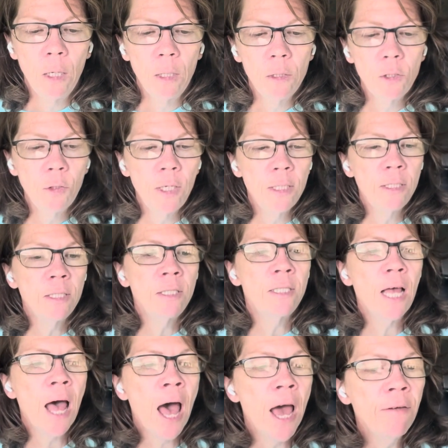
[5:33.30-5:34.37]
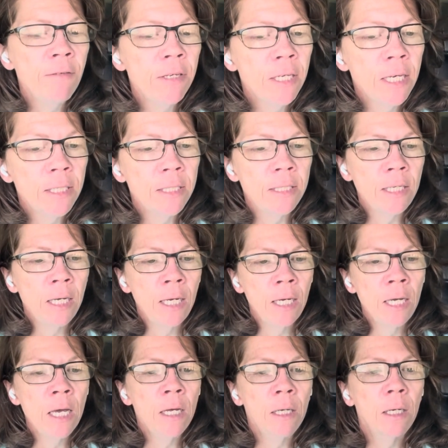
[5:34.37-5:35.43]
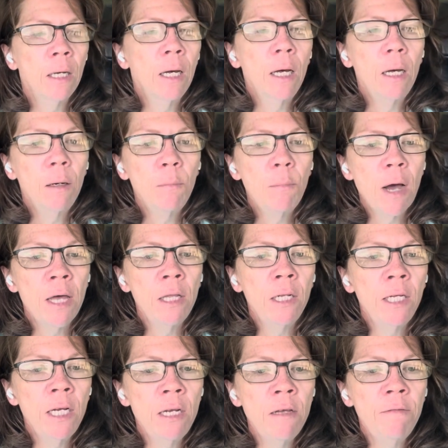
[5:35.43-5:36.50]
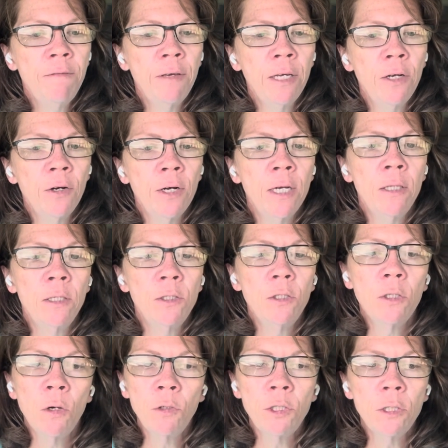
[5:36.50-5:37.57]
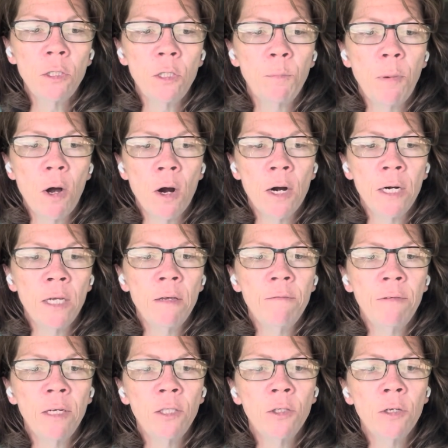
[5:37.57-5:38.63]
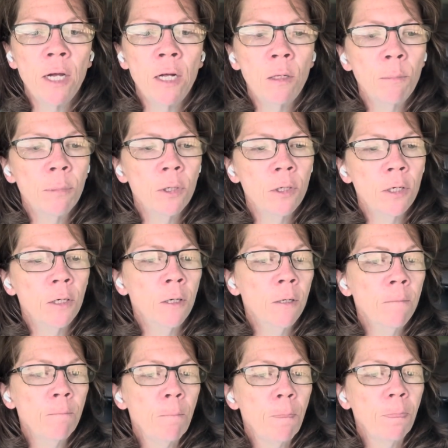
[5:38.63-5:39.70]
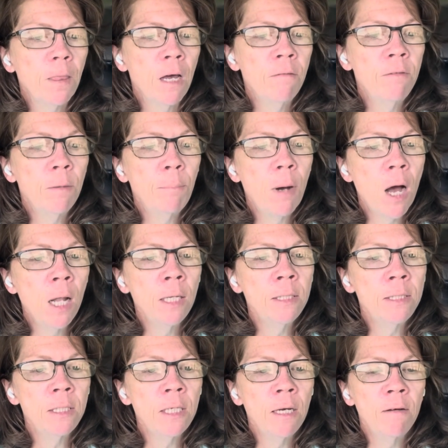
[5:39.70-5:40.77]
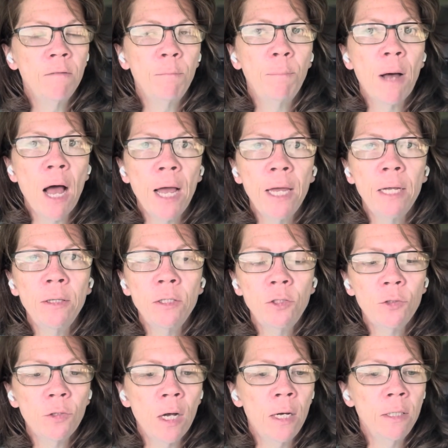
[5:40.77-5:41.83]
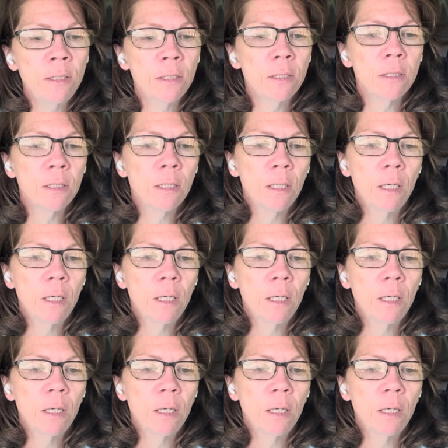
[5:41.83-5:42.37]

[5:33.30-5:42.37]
So he says the advocacy by the leading figure in the Socialist Party, Victor L. Berger, of the policy of buying the trusts,